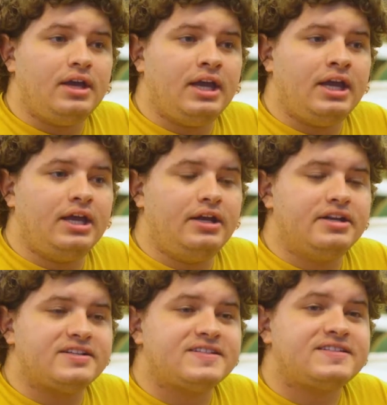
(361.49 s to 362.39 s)

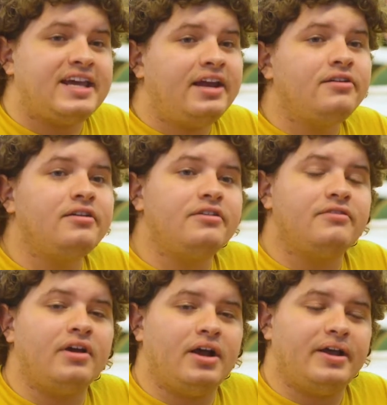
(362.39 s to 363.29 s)
In standard
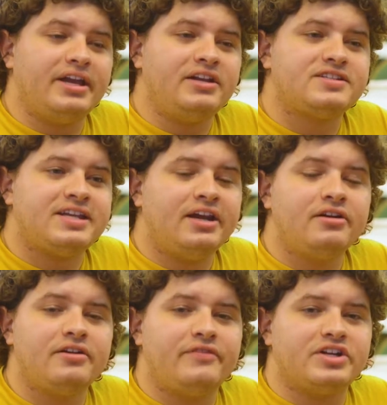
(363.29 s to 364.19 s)

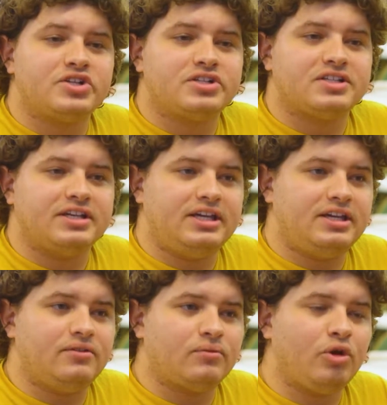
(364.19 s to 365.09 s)
Adventures
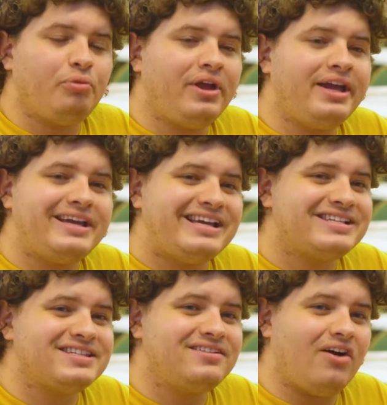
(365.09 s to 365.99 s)
League, roleplay
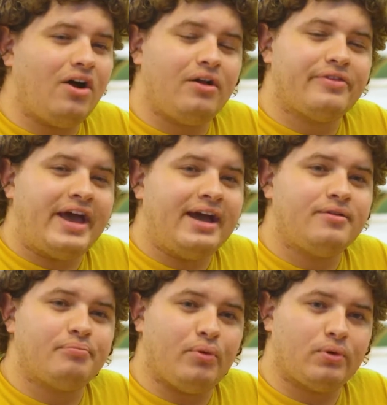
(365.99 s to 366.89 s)
isn't all that
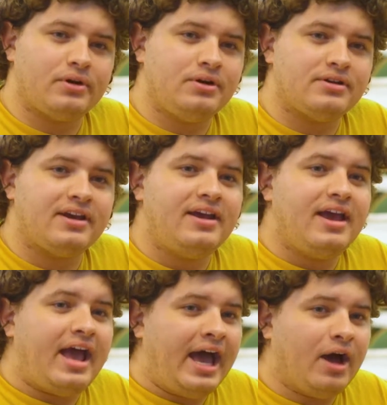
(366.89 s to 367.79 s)
important.
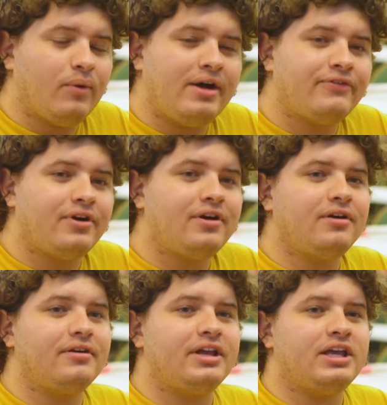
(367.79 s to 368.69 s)

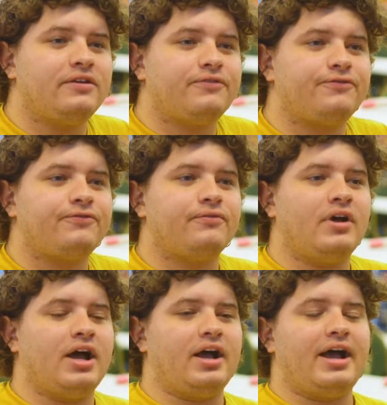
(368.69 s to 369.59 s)
However, if
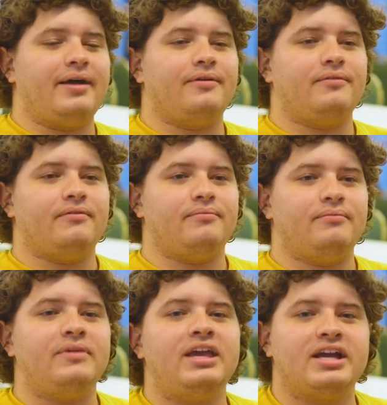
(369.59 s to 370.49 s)

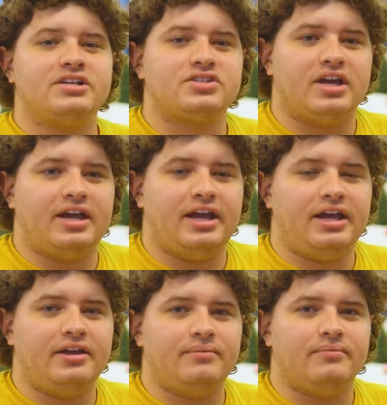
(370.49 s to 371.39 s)
me as
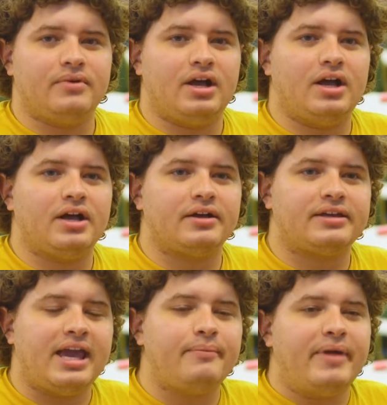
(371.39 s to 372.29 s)

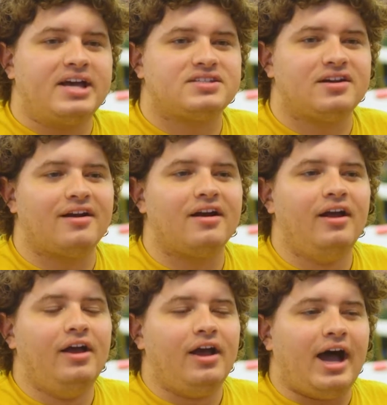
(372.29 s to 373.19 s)
a game master,
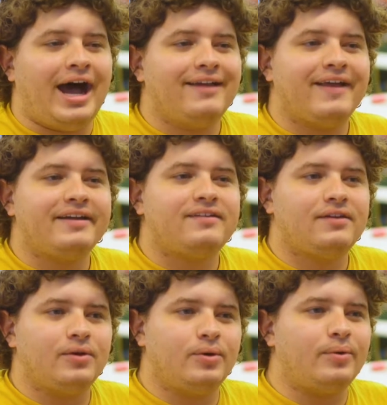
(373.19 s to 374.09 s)
I like
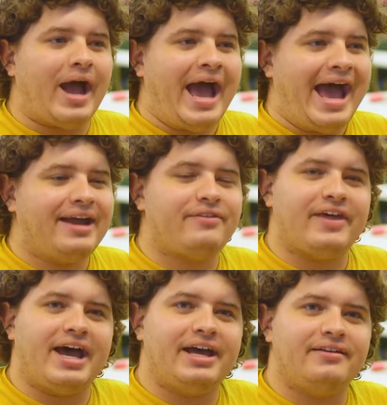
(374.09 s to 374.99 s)
to add
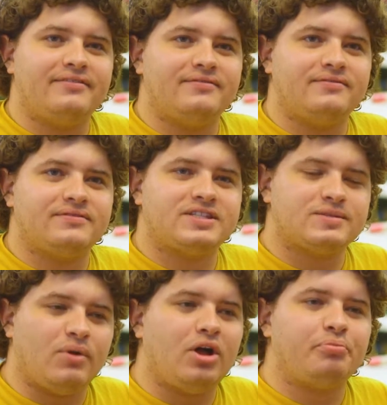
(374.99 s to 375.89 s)
that
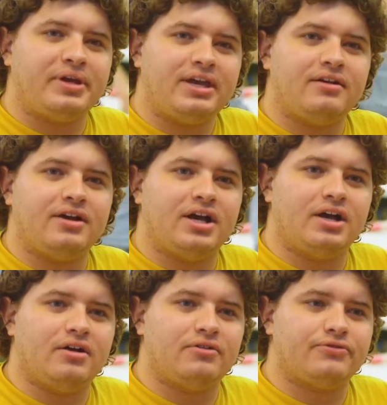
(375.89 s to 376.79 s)
small bit
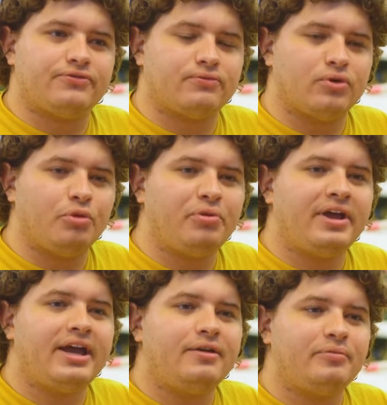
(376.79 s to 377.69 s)
of
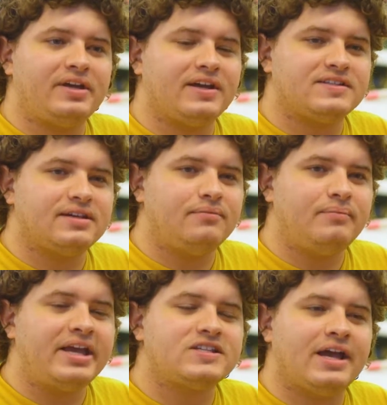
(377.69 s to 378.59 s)
roleplay because it
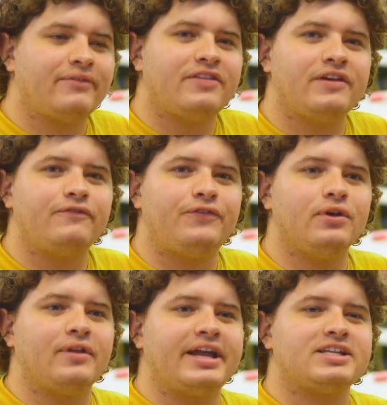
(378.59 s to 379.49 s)
makes everything
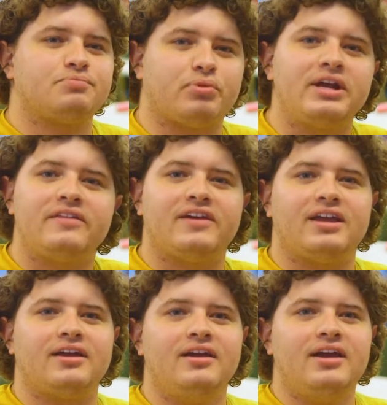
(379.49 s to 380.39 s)
feel like it's
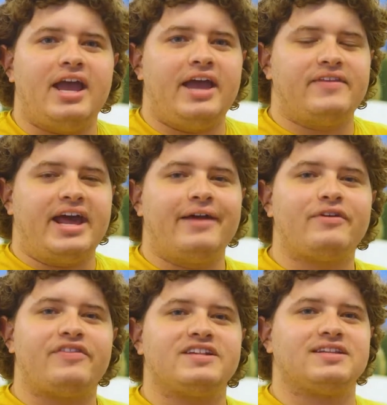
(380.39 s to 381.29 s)
breathing and that
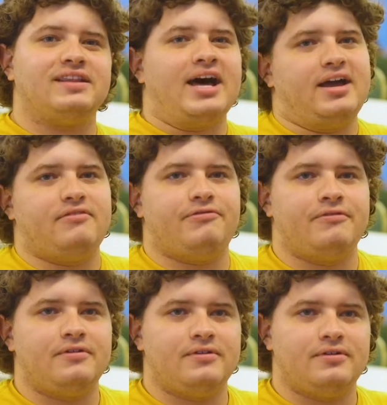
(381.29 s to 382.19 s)
everything's alive,
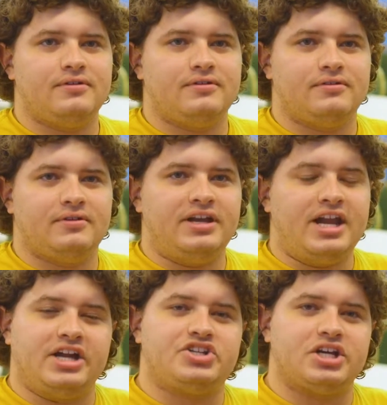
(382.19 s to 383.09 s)

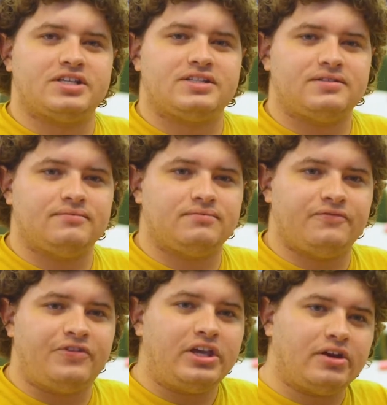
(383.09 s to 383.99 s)
and not just
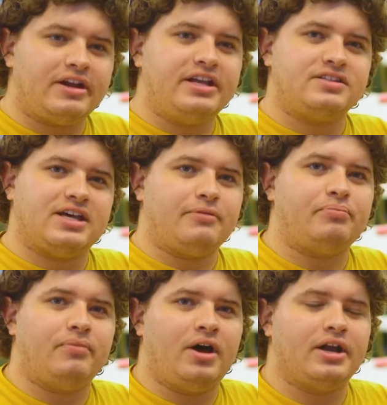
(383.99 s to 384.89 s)
figurines
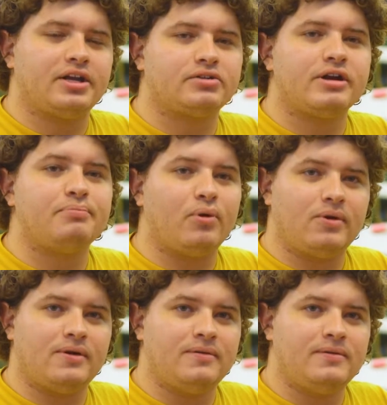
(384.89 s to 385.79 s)
on a grid board.